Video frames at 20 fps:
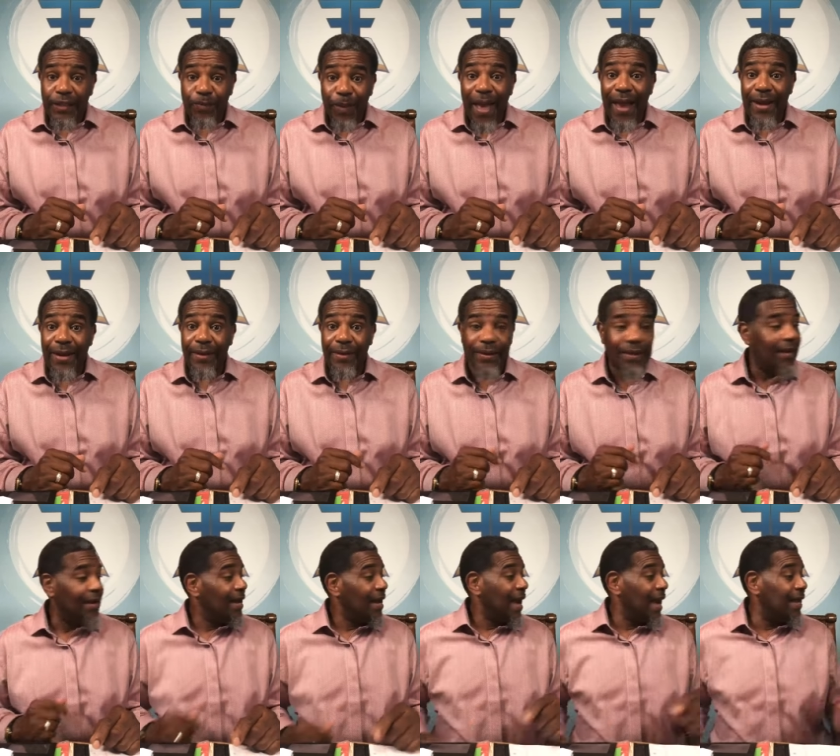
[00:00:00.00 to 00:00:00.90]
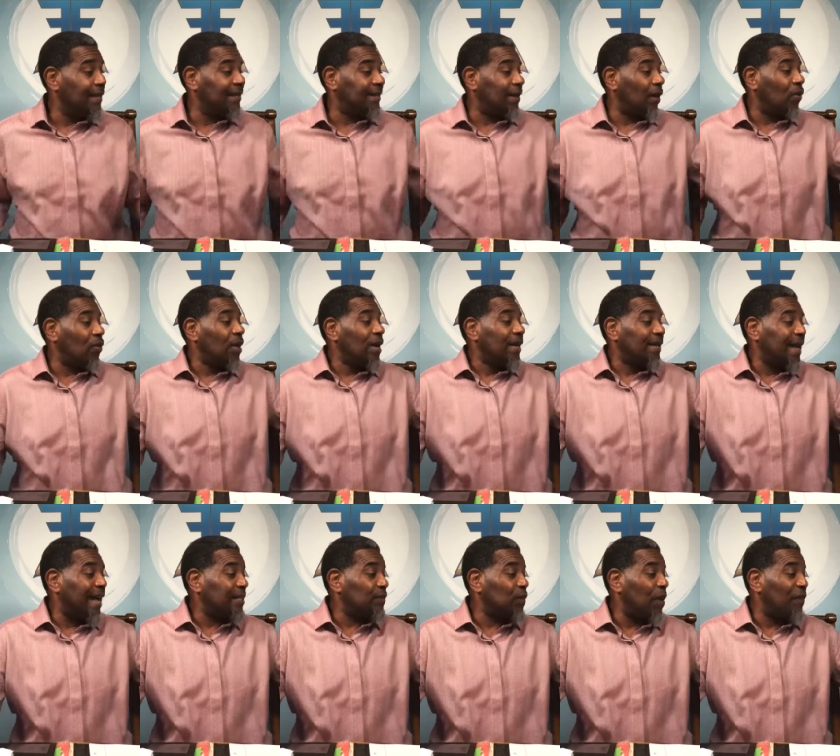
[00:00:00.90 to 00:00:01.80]
Explain. And so
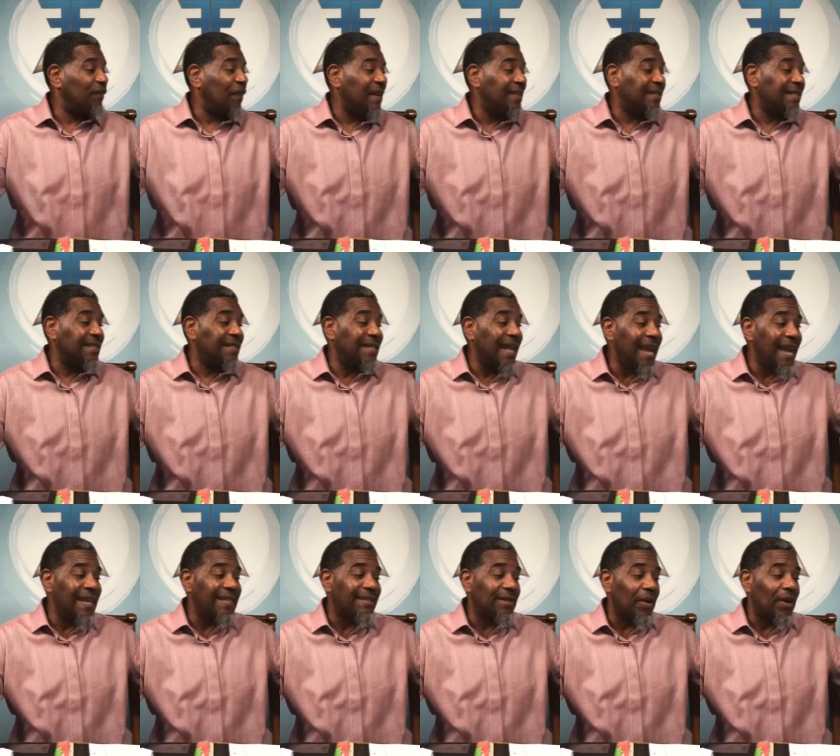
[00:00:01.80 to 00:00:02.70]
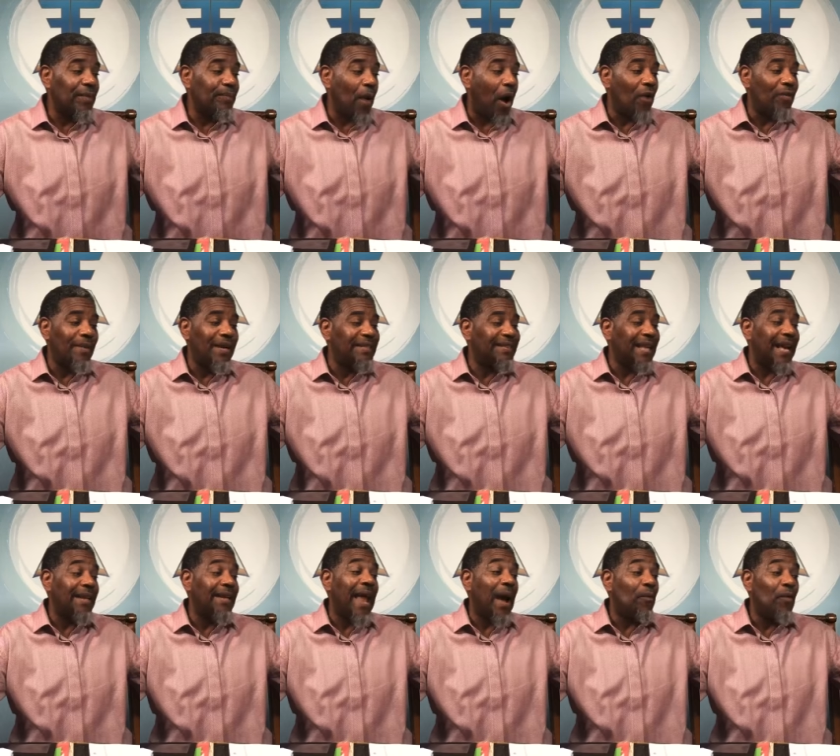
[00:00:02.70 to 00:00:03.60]
that's what Festus did. So he brought him, he
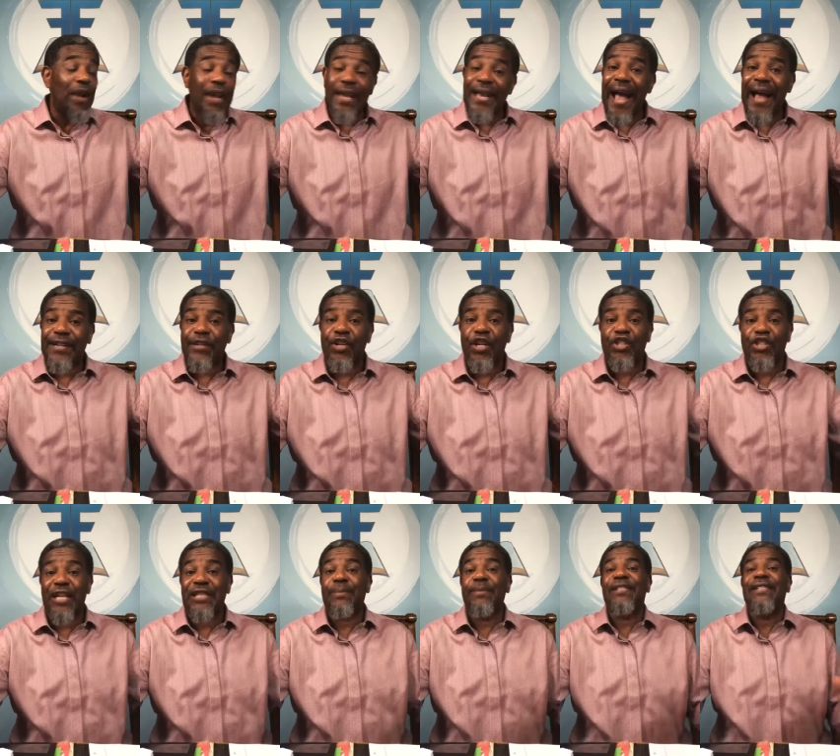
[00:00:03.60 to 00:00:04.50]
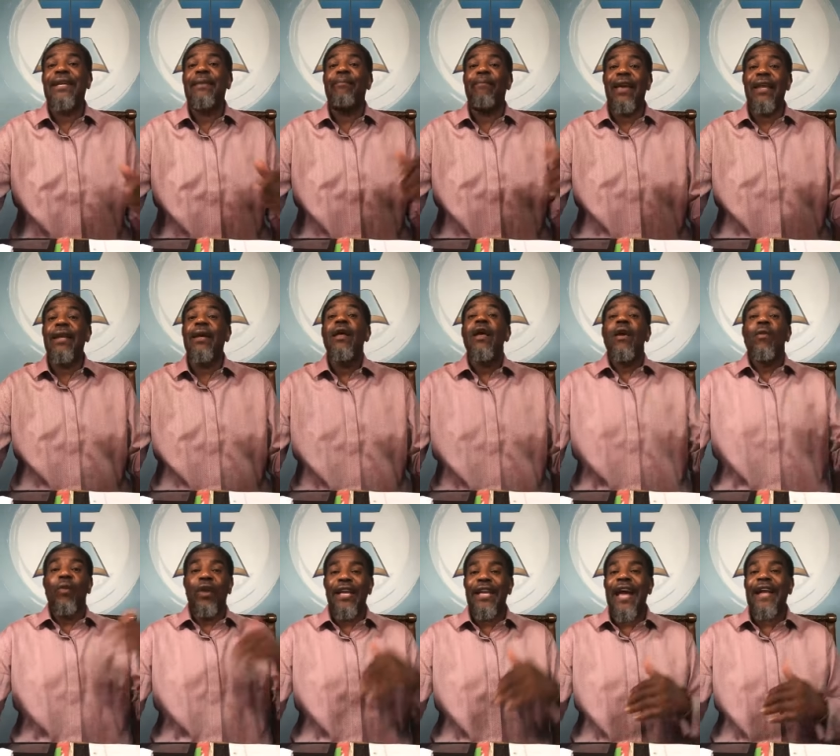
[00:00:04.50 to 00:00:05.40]
said, now when he got to the judgment seat, meaning
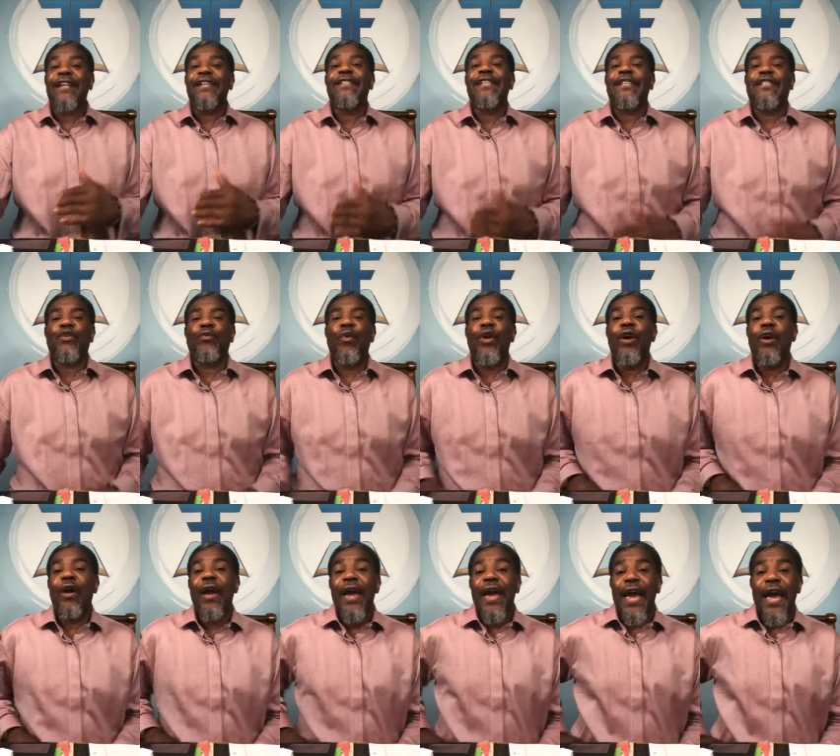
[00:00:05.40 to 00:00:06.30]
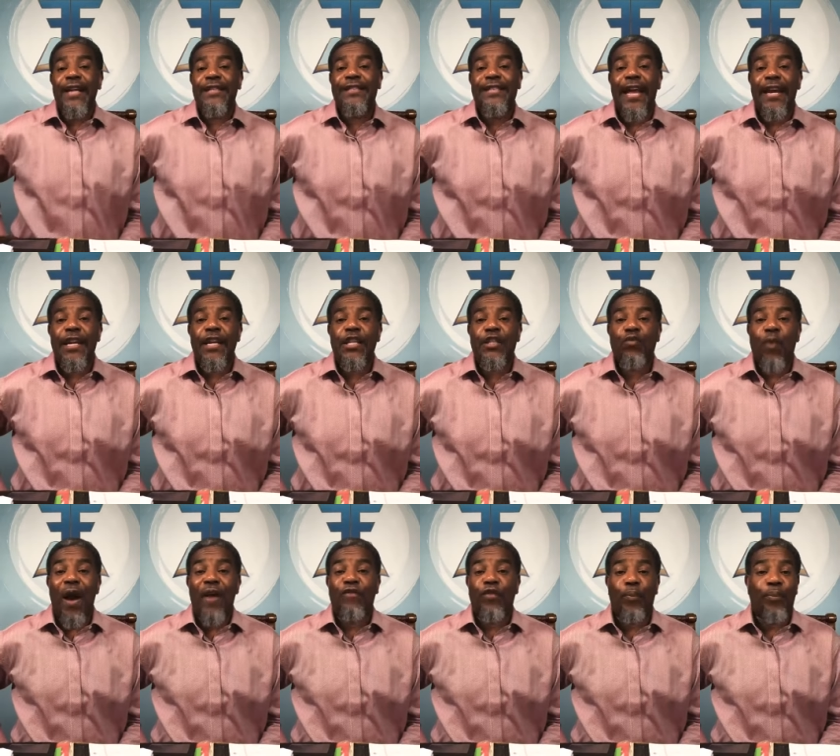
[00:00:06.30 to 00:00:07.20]
when he got to Caesarea and sat in
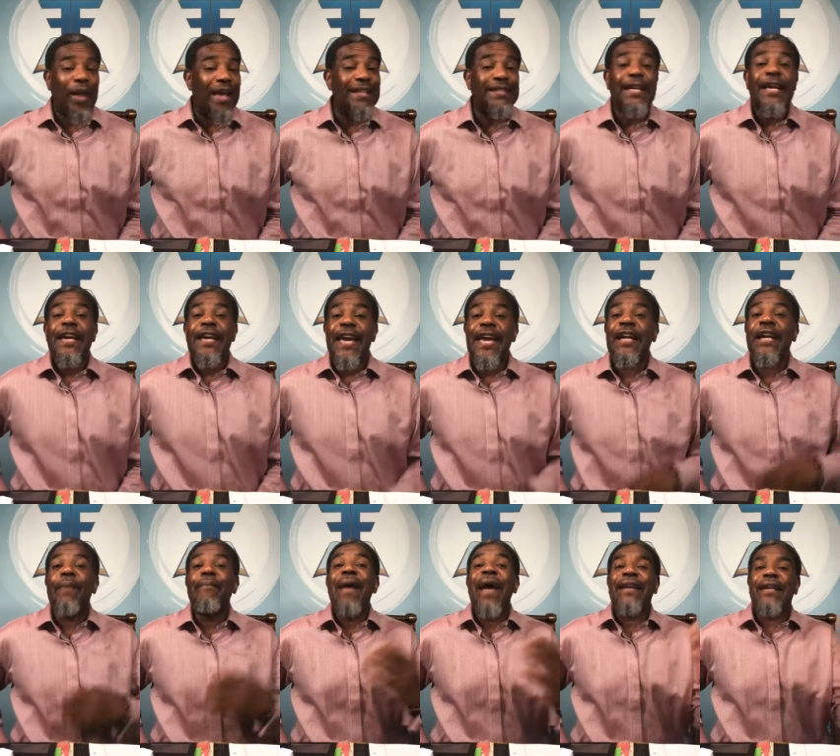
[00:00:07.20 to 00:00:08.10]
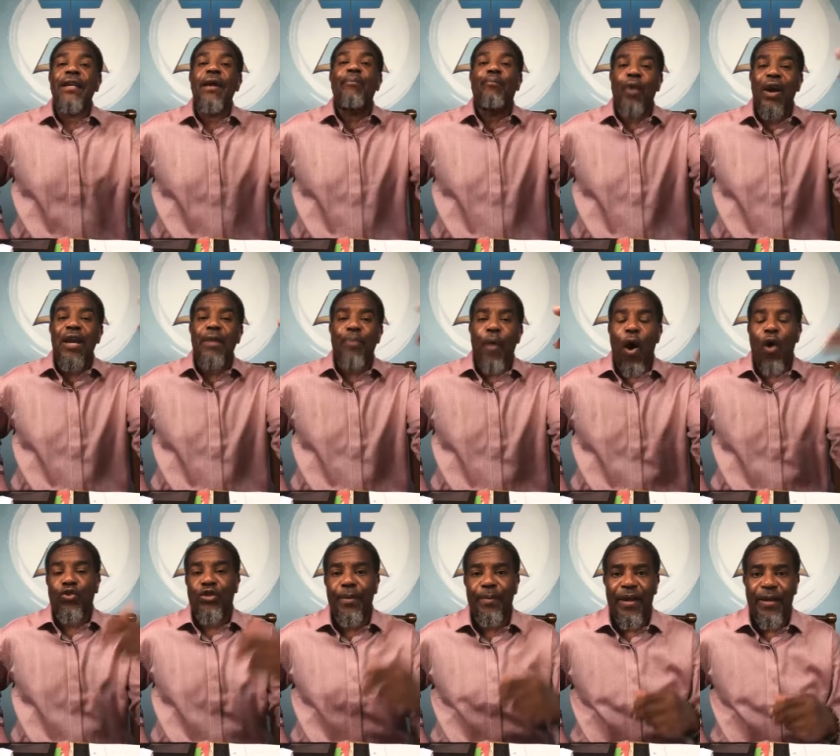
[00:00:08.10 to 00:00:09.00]
his rightful place, he commanded him, bring
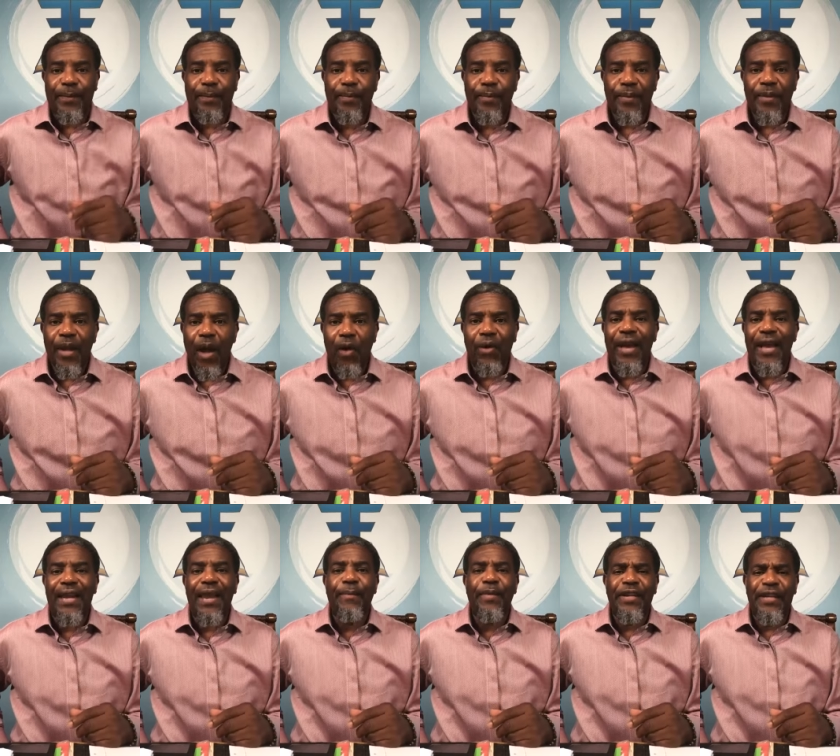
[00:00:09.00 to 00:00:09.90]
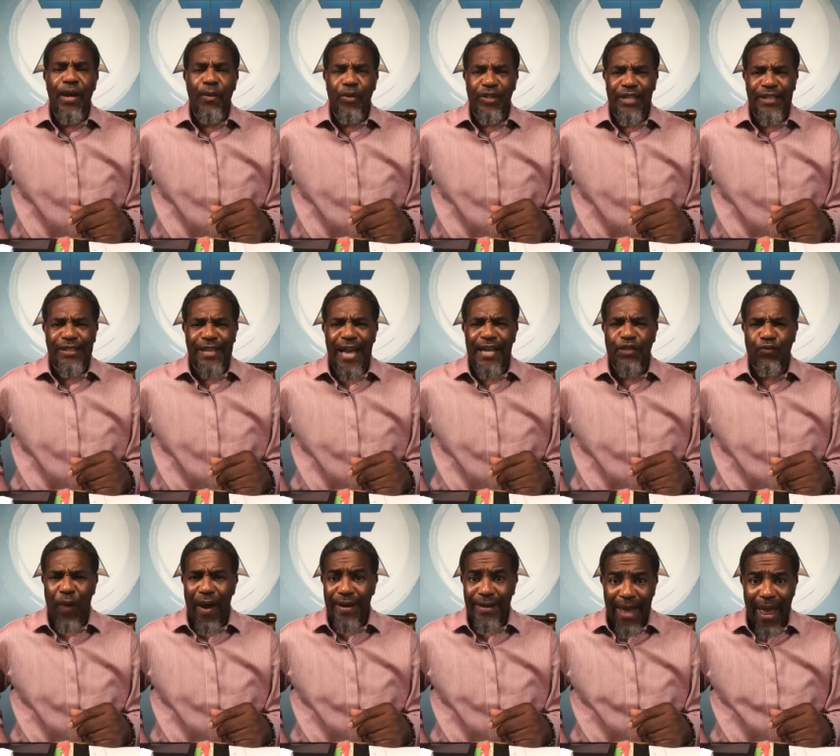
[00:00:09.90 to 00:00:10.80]
Paul to me. Okay, let me deal with this
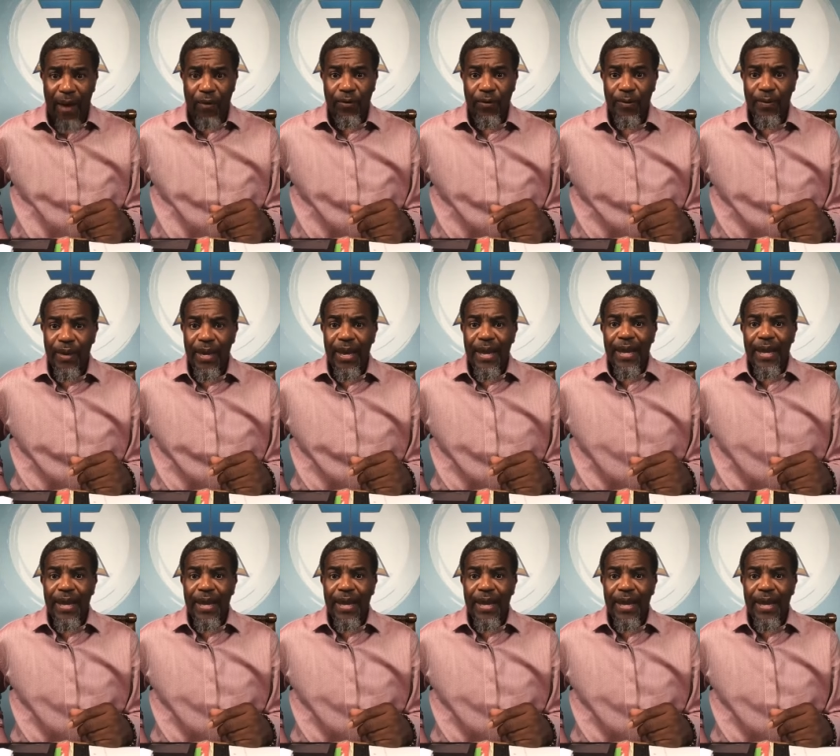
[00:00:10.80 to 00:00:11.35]
case right now.